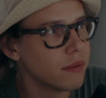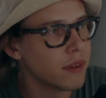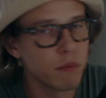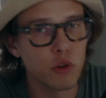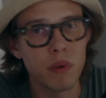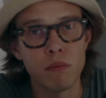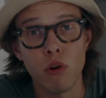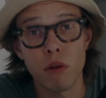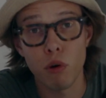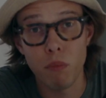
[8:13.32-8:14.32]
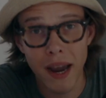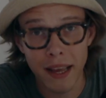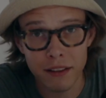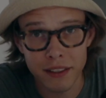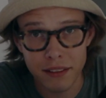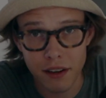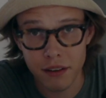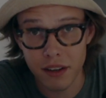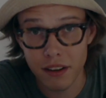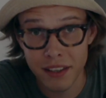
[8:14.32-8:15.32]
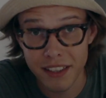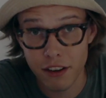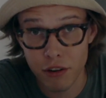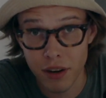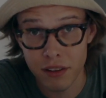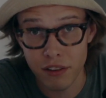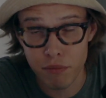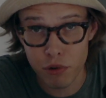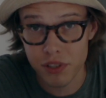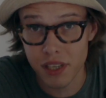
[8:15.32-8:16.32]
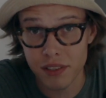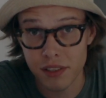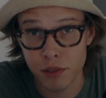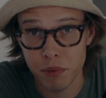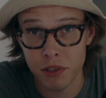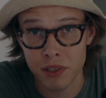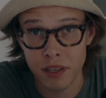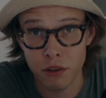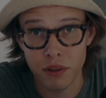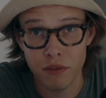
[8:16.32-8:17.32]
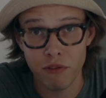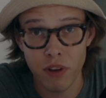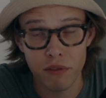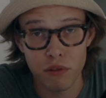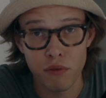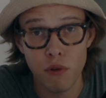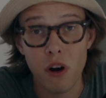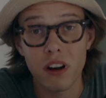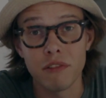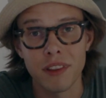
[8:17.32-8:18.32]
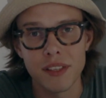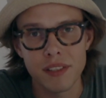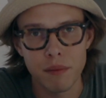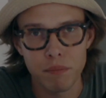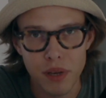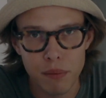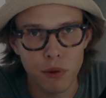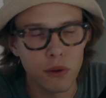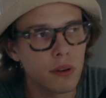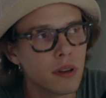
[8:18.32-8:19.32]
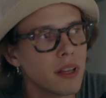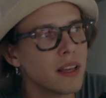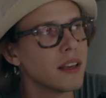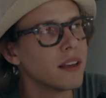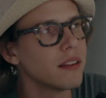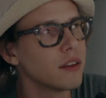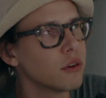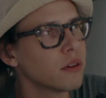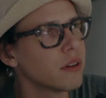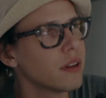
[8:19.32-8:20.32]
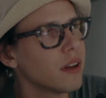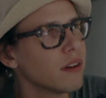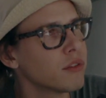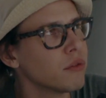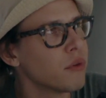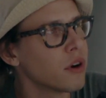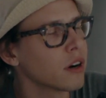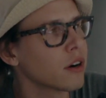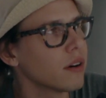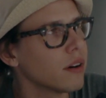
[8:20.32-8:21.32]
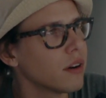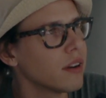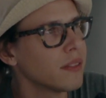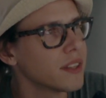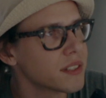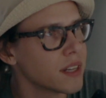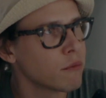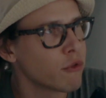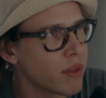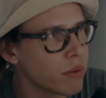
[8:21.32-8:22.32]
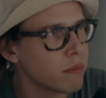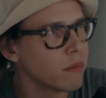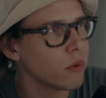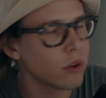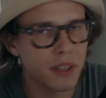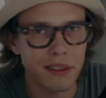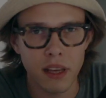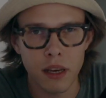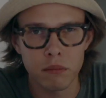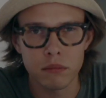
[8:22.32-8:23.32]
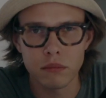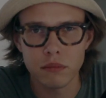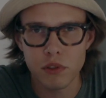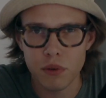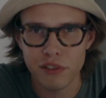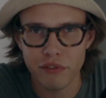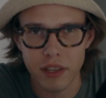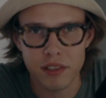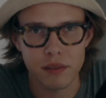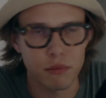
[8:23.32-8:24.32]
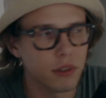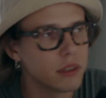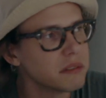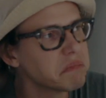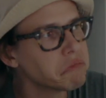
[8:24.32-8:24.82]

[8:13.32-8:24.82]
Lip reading: them to be more mobile in their creative processes, because they don't have to work with the same people, they don't have to work in the same rhythm all the time, so it's flexible. And